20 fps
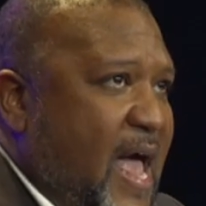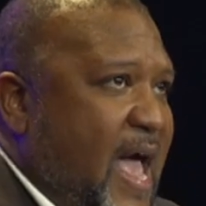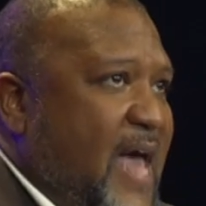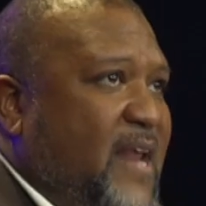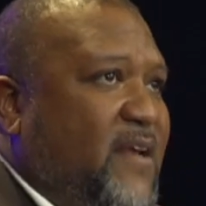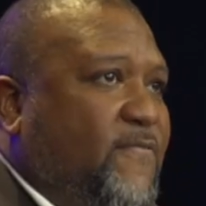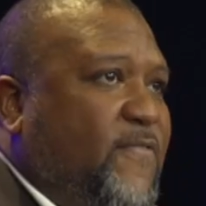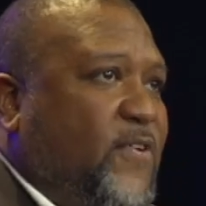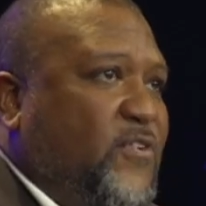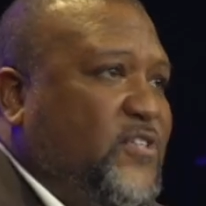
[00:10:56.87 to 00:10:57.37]

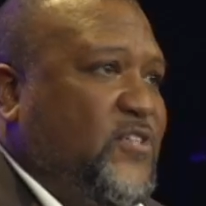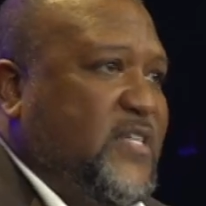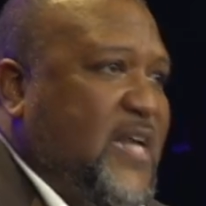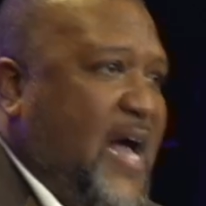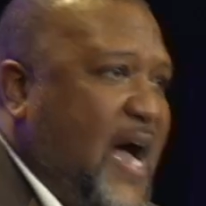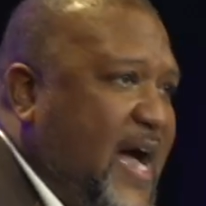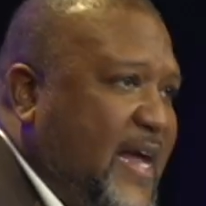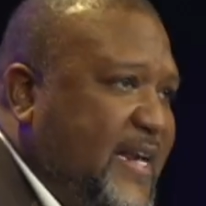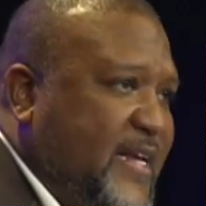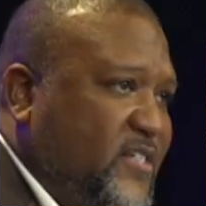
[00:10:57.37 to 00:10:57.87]
And in verse
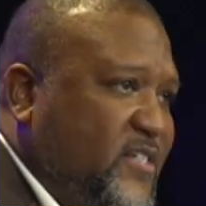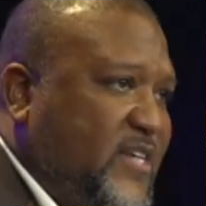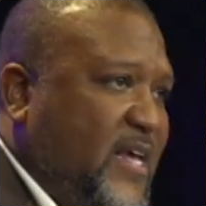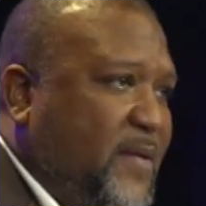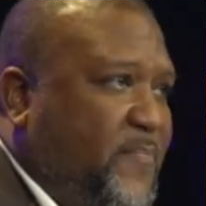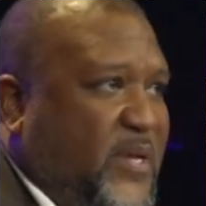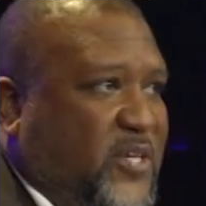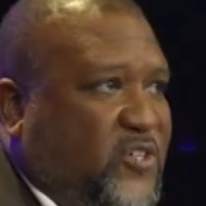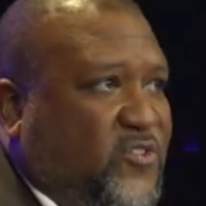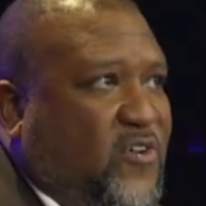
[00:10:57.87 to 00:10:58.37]
9, it
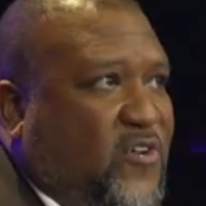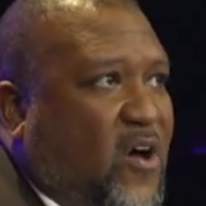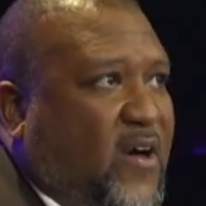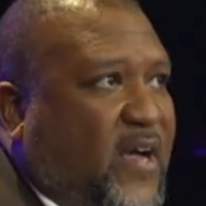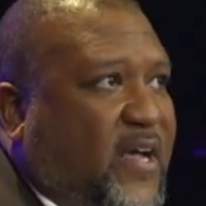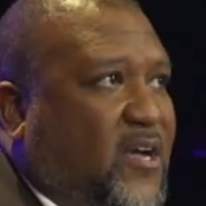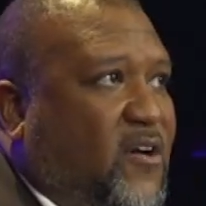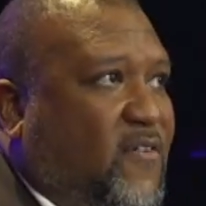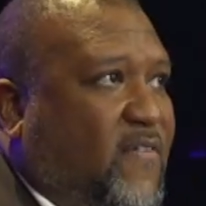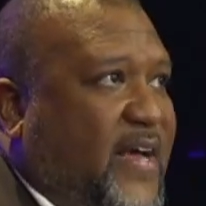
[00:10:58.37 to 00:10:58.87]
said, be
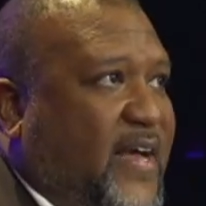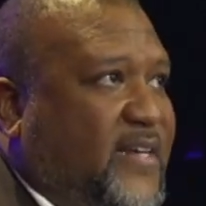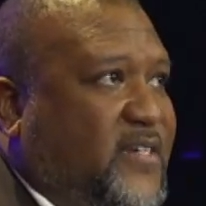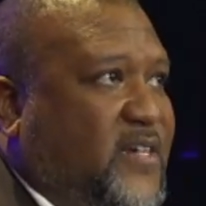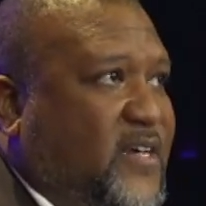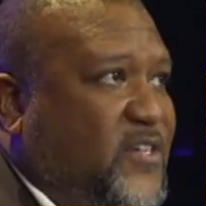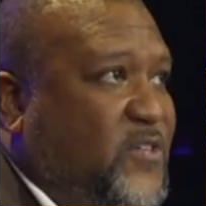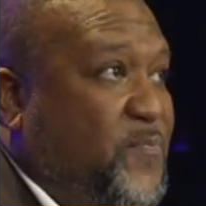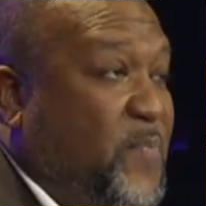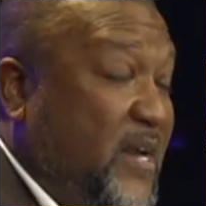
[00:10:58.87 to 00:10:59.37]
strong and
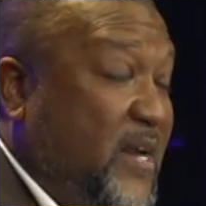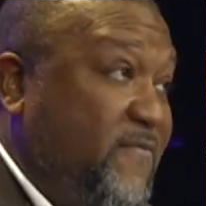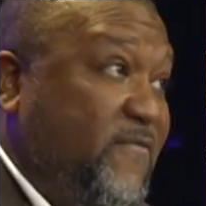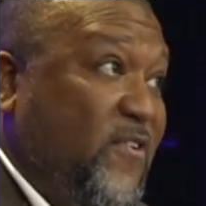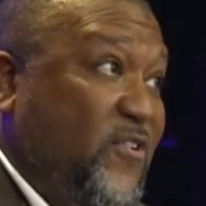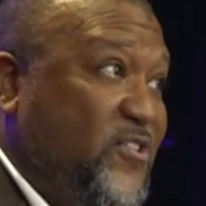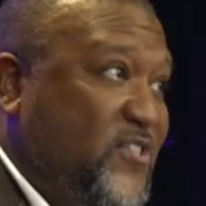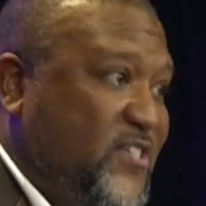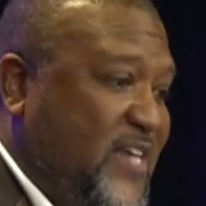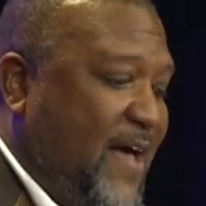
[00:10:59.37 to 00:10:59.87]
courageous. But in
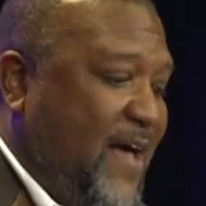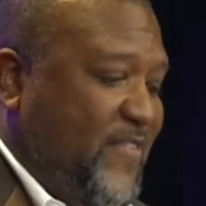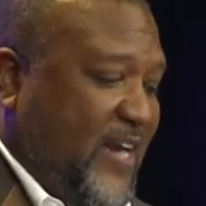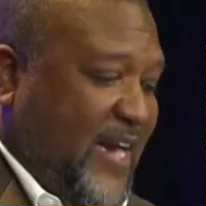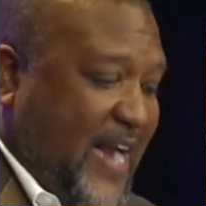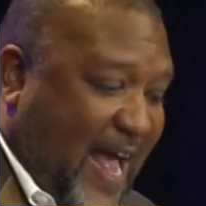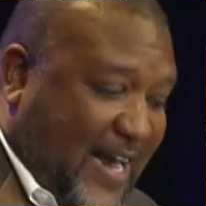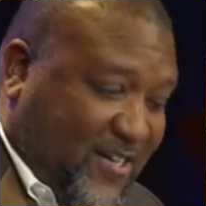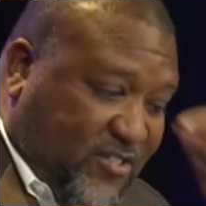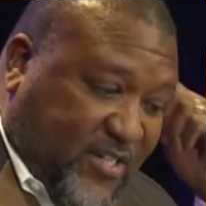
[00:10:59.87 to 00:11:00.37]
verse 7,
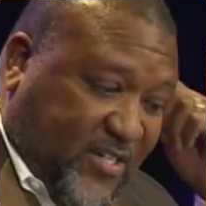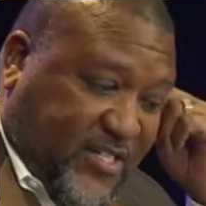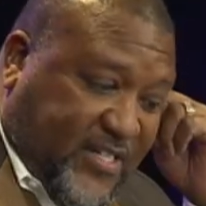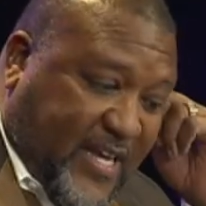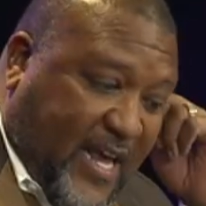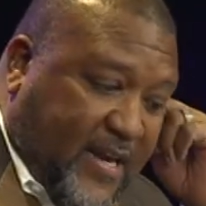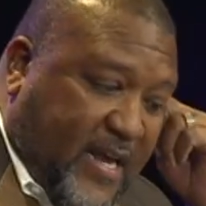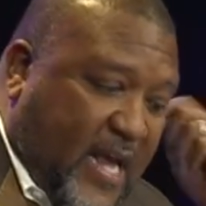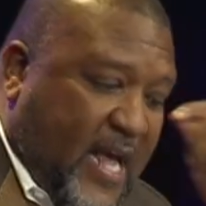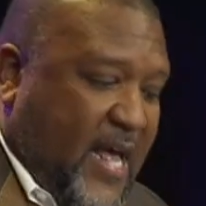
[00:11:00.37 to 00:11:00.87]
it actually
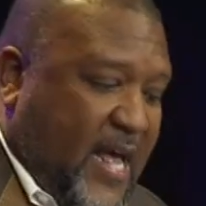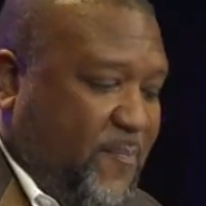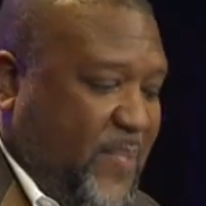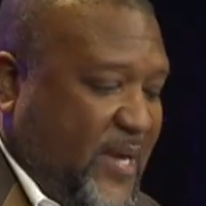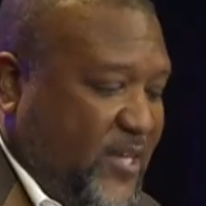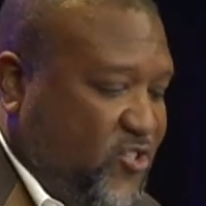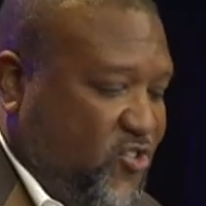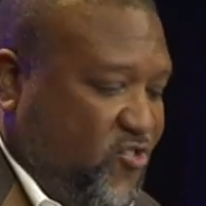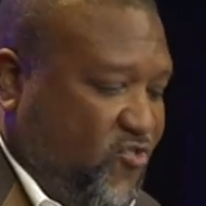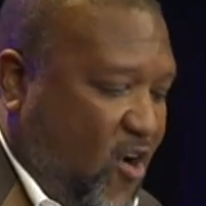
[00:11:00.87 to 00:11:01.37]
said,
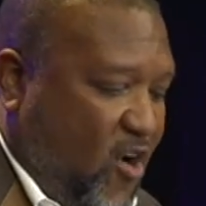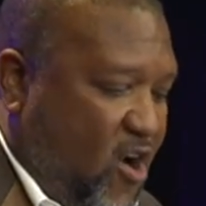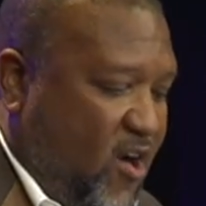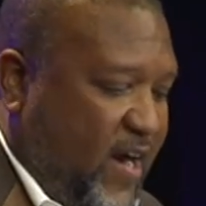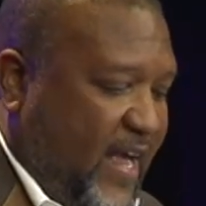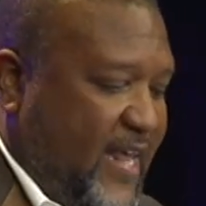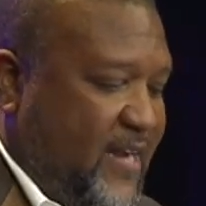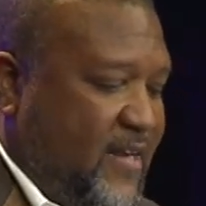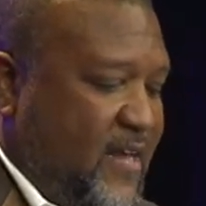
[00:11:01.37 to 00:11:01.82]
be strong